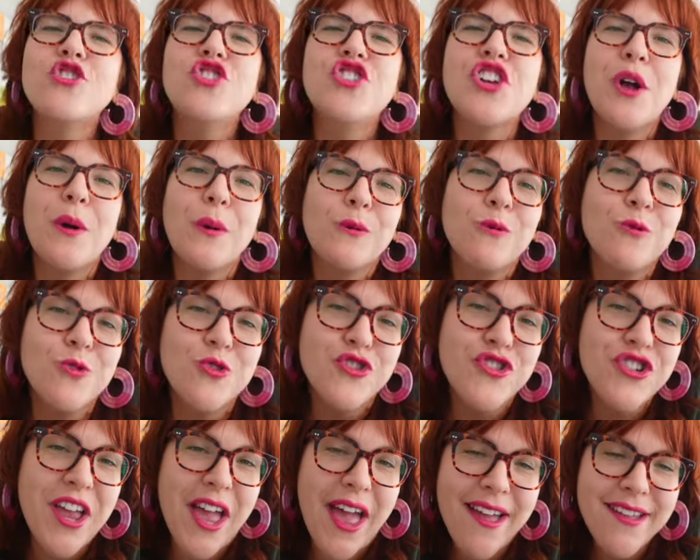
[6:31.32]
Joan
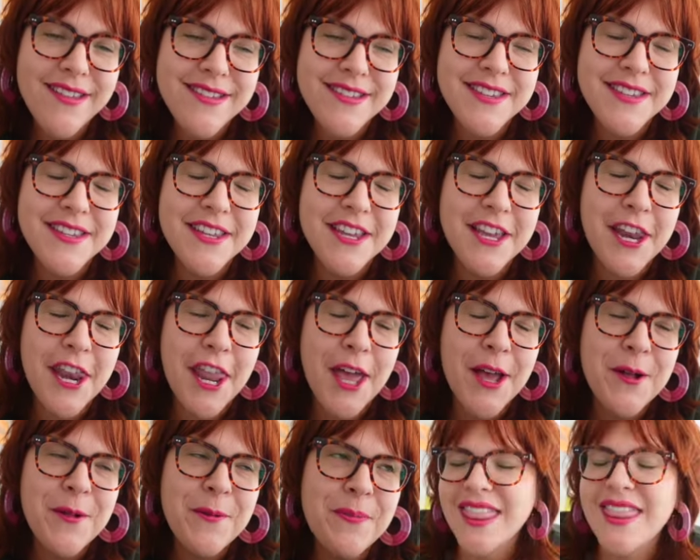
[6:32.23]
Jett, you
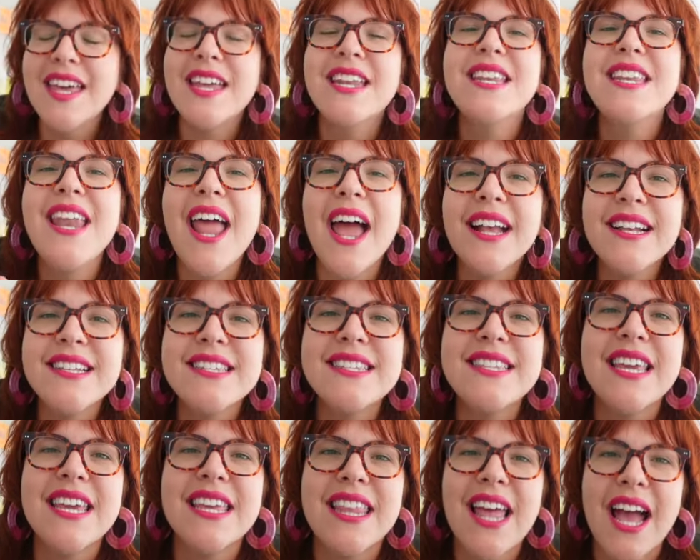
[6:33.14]
know? The next
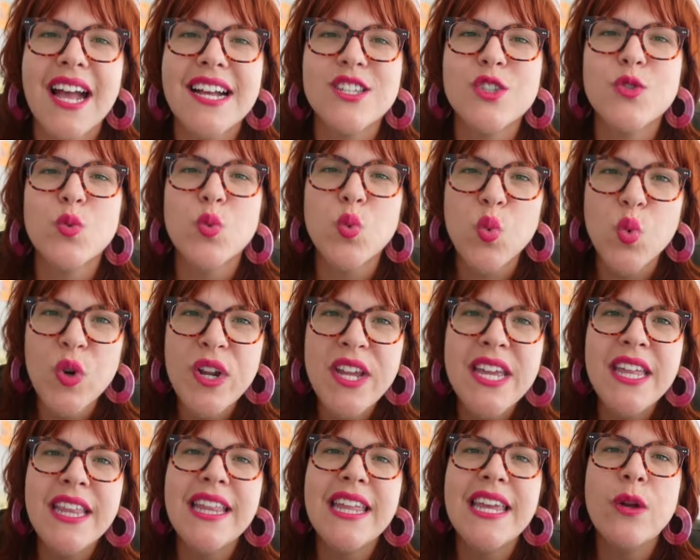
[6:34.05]
thing that has
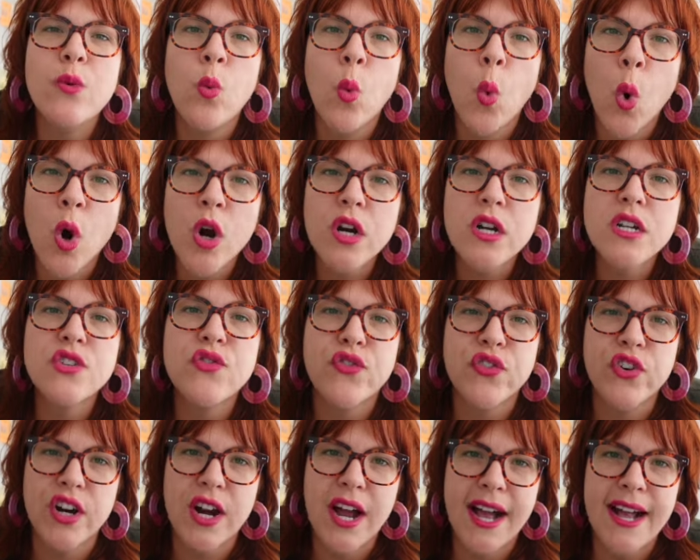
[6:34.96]
really worked
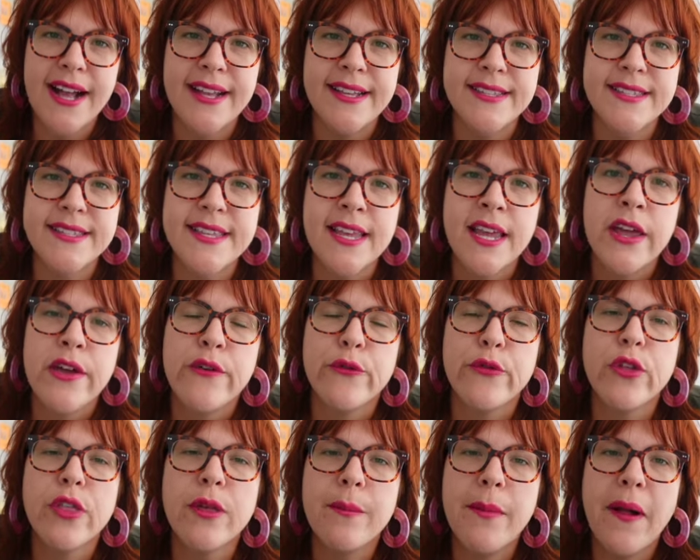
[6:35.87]
for us
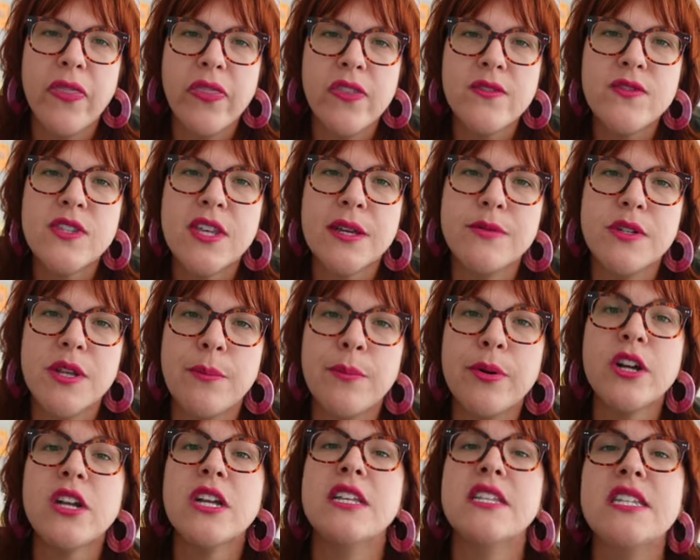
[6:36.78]
for the month of
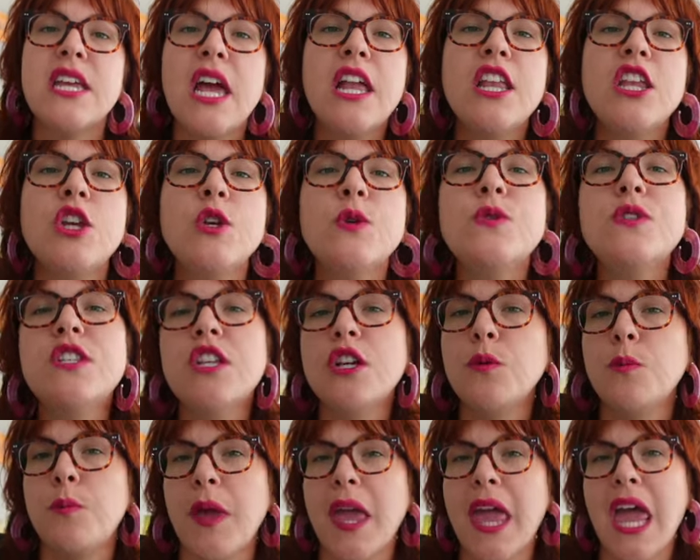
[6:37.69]
September continues
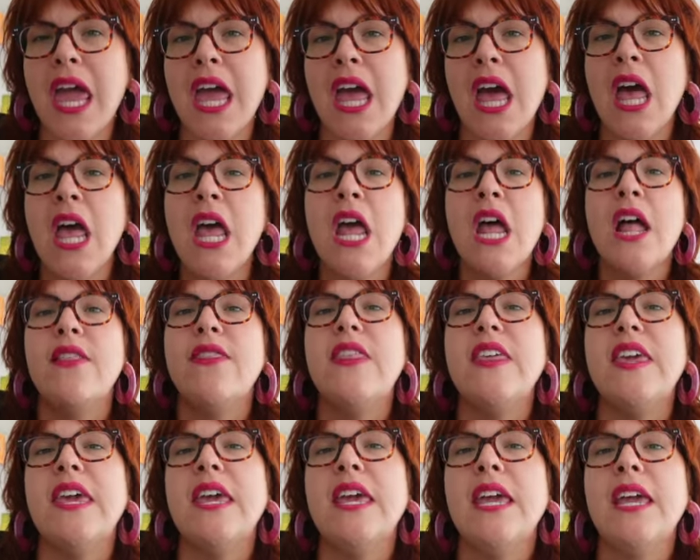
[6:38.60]
to be
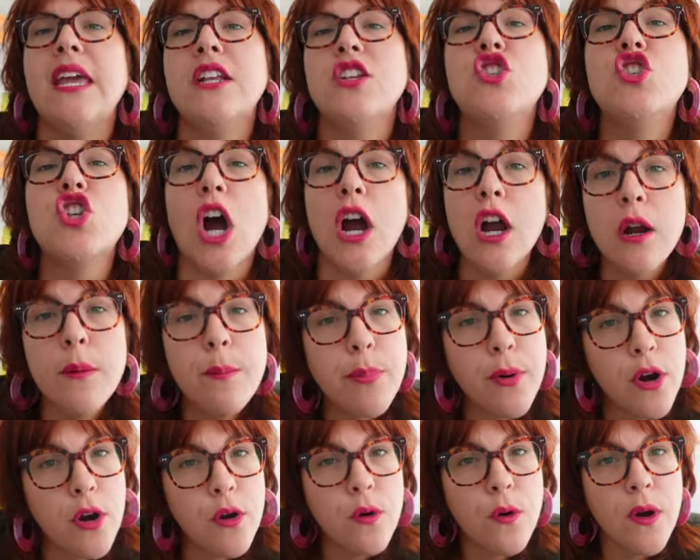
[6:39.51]
the DART
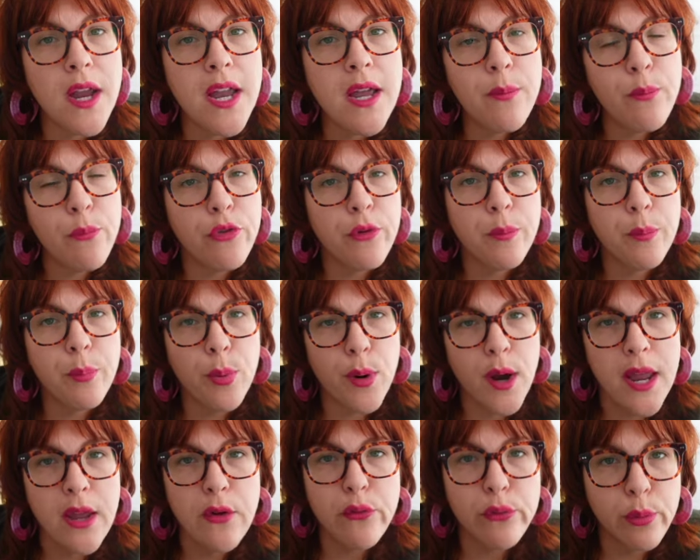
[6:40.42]
program from
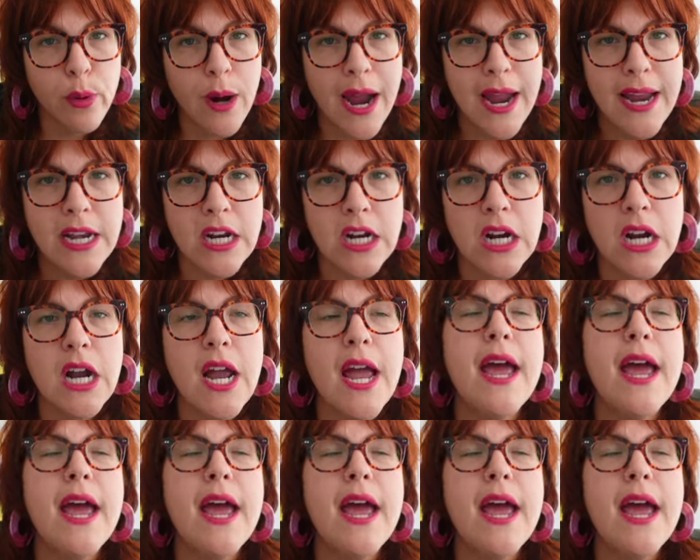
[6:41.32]
Brave Writer.